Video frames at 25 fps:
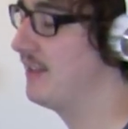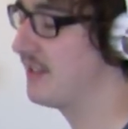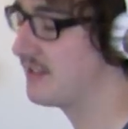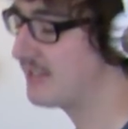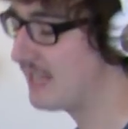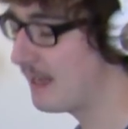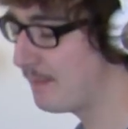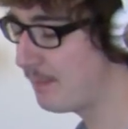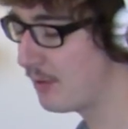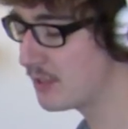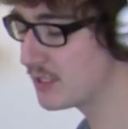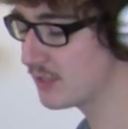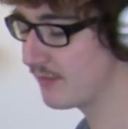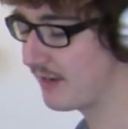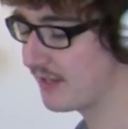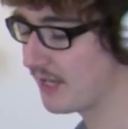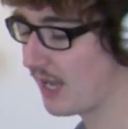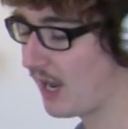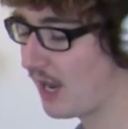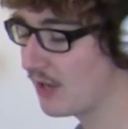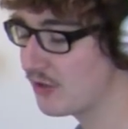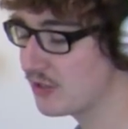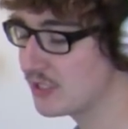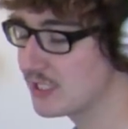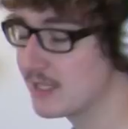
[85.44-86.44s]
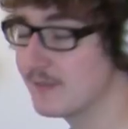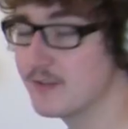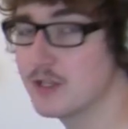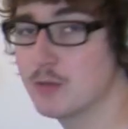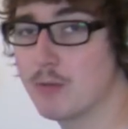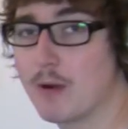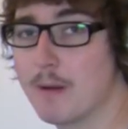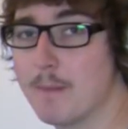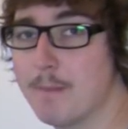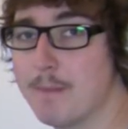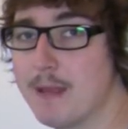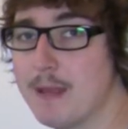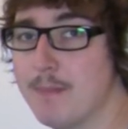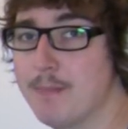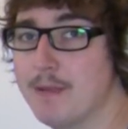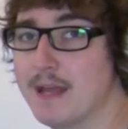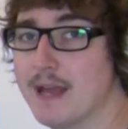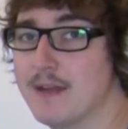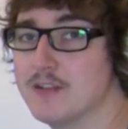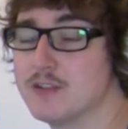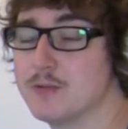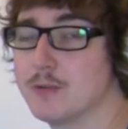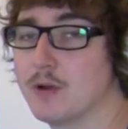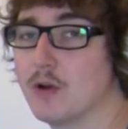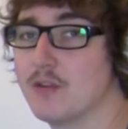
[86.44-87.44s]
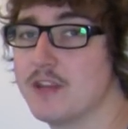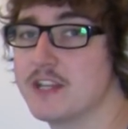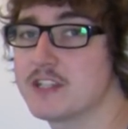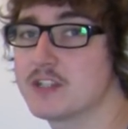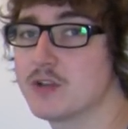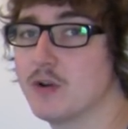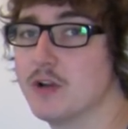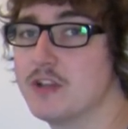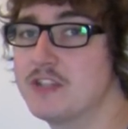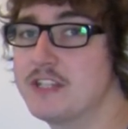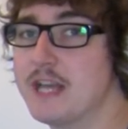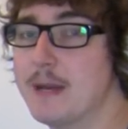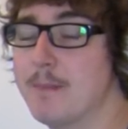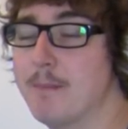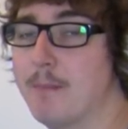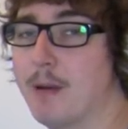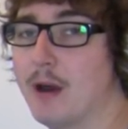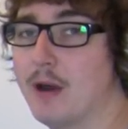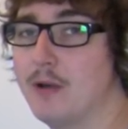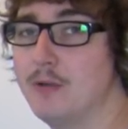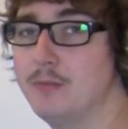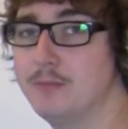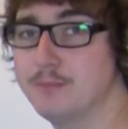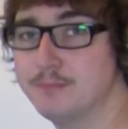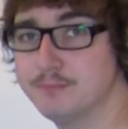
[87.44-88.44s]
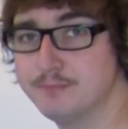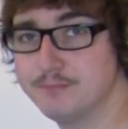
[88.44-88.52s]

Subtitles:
the tempo is around 171 BPM, so we've got this sort of tempo.